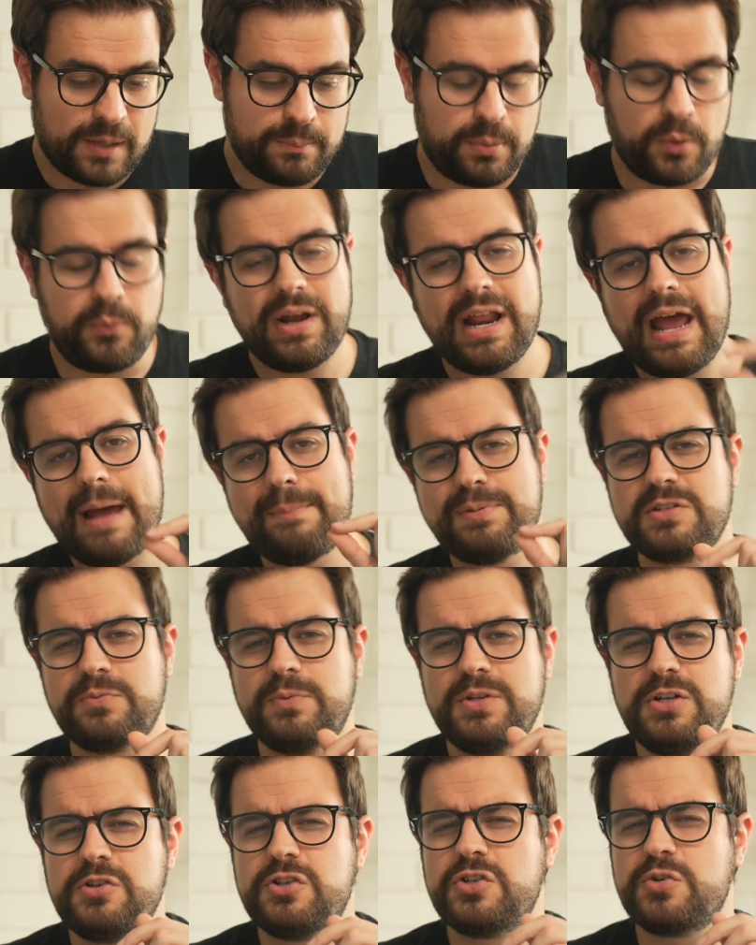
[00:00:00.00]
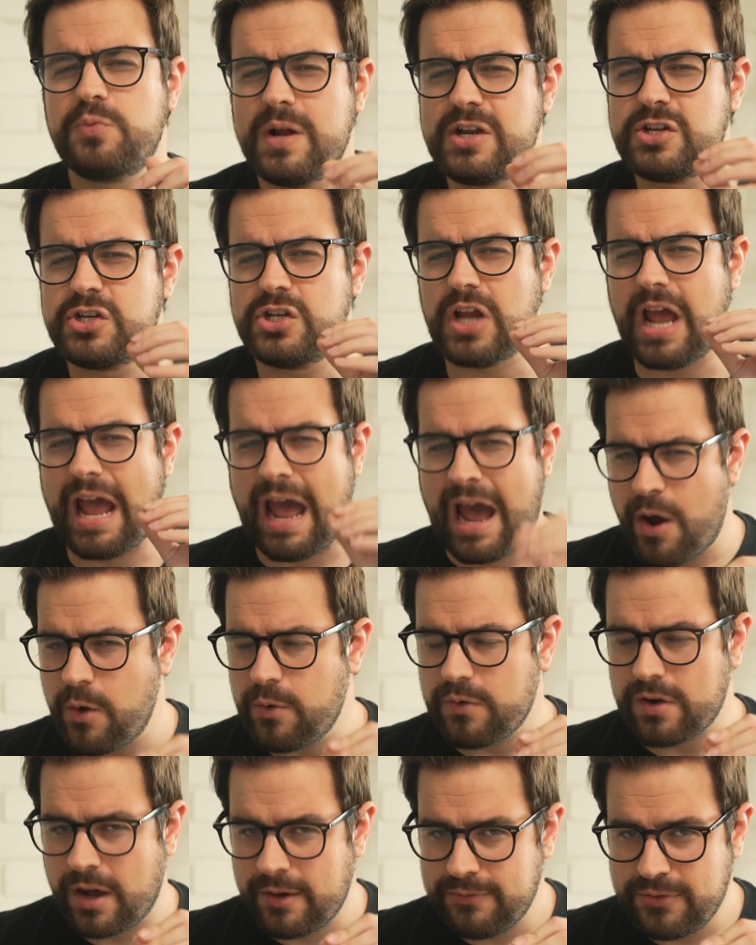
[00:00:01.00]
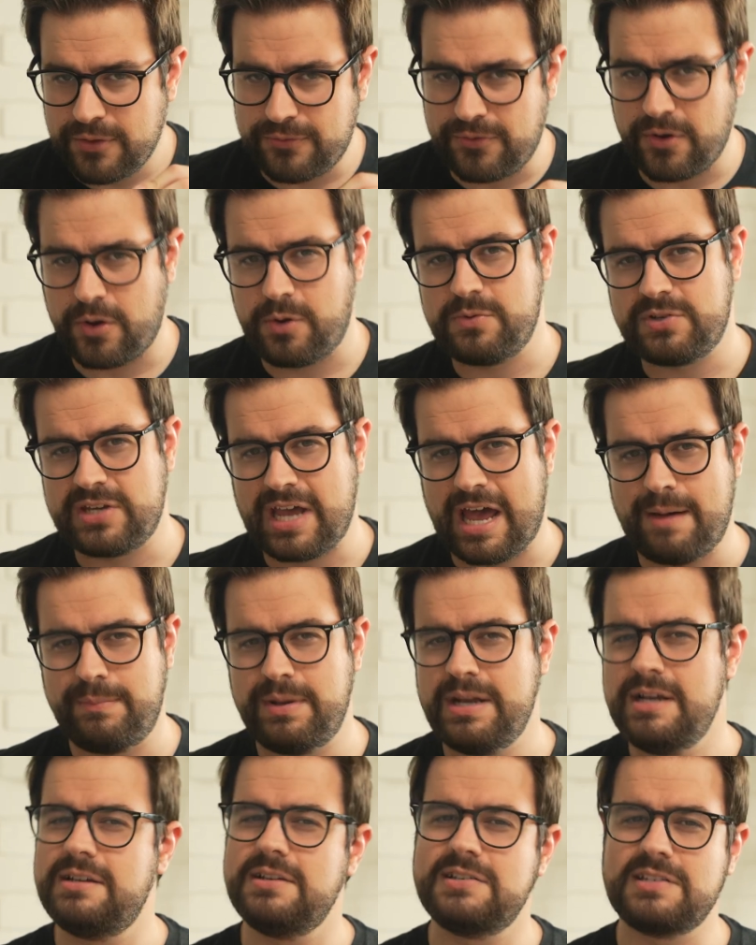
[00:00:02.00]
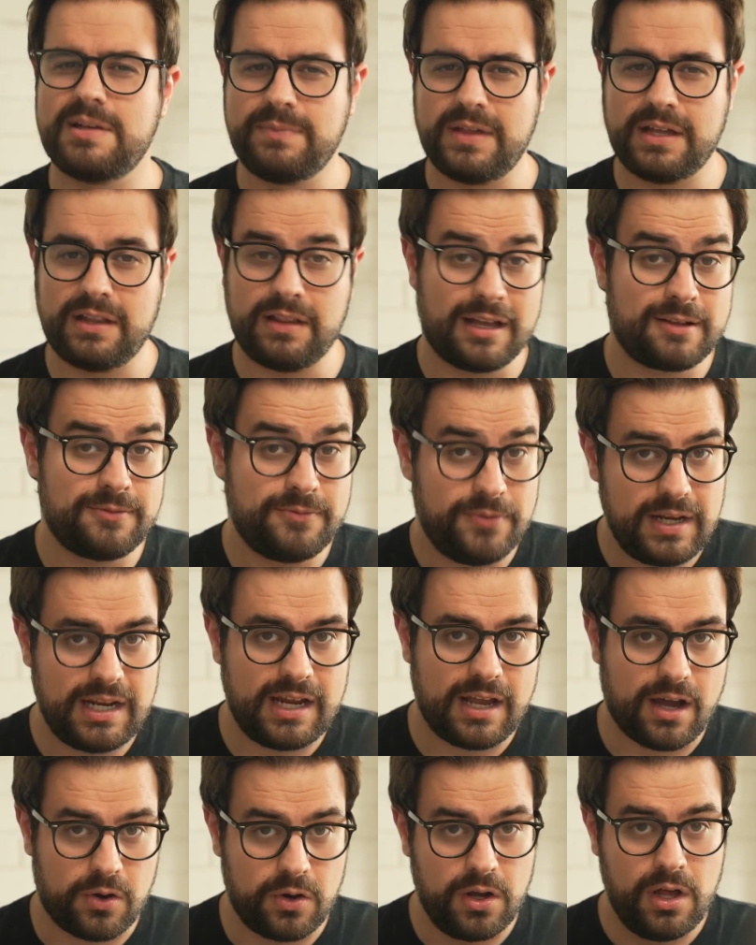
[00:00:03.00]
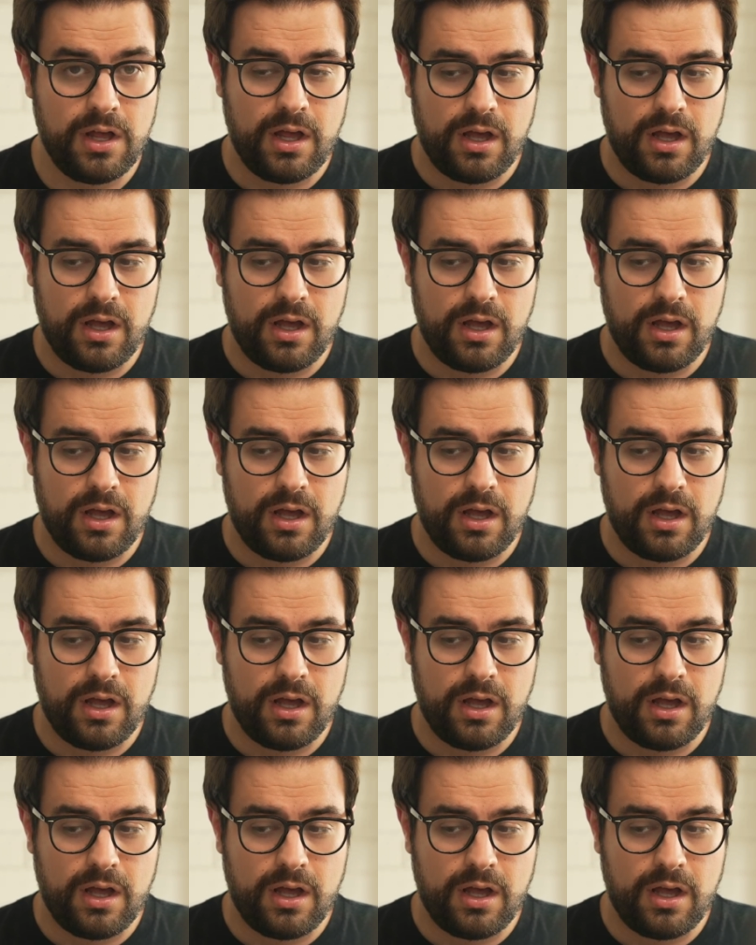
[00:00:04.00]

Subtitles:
But what happens when you switch out of the photo tab and into something like video?